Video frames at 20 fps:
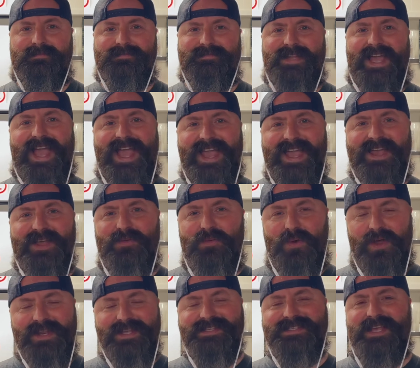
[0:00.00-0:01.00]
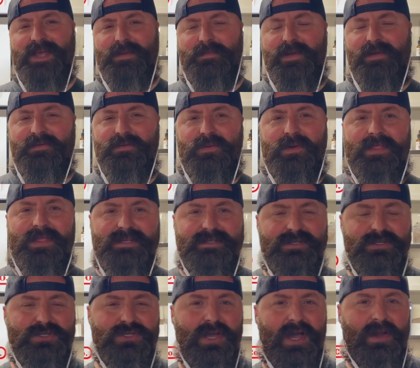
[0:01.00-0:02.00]
Hey, what is up everyone? This
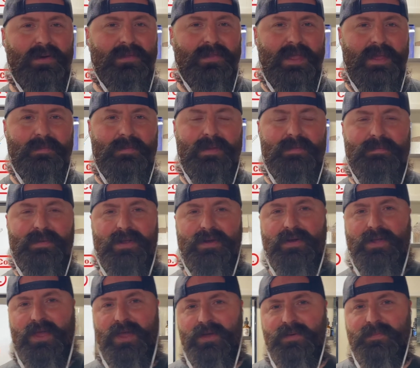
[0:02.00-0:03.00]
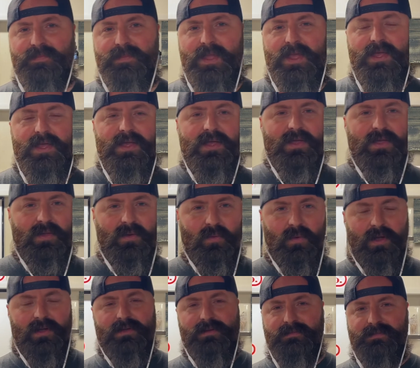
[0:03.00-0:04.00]
is Sean with 8-Bit Beard Co.
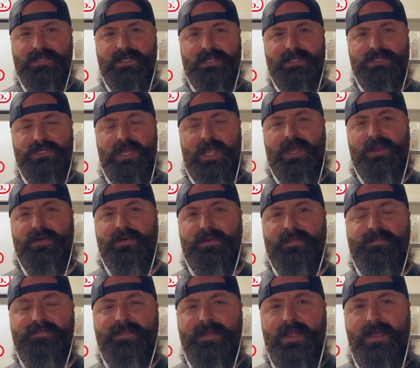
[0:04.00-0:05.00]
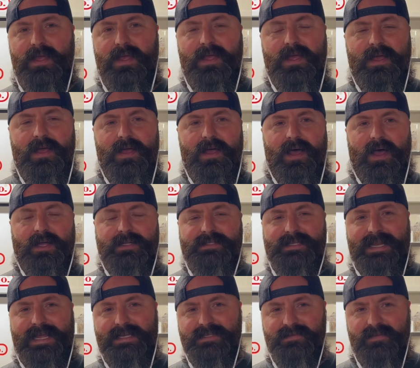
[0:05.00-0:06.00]
Welcome to the channel.
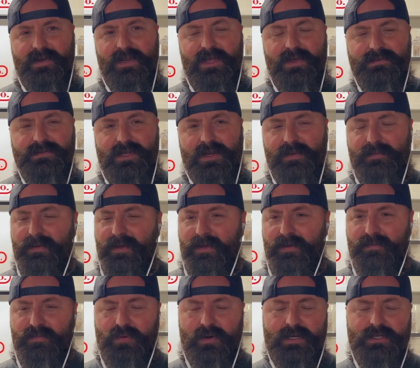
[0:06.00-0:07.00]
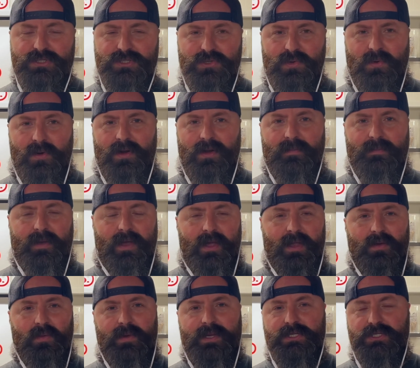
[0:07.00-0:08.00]
Today's video is going to be pretty short,
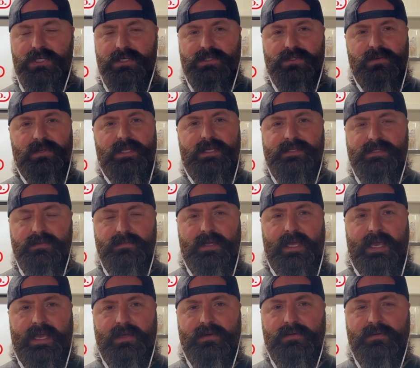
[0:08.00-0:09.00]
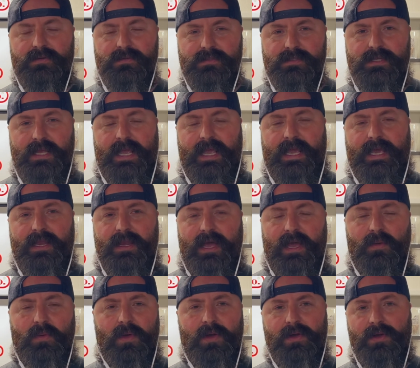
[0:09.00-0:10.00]
but we just released some candles and
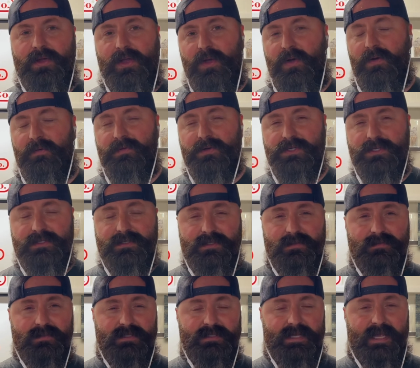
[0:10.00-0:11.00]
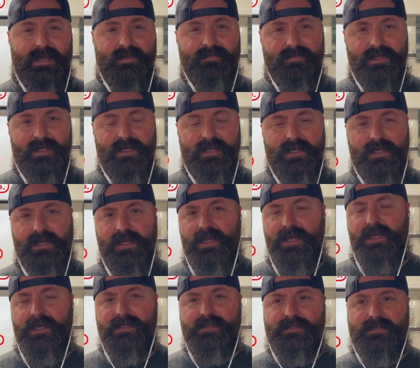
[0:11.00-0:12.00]
I wanted to go over just some safety,
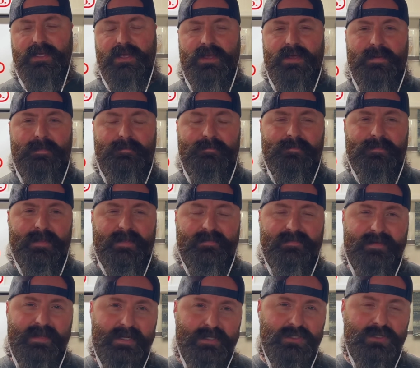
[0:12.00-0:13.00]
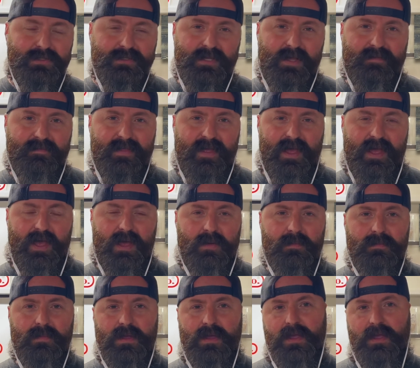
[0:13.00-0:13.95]
some features of them,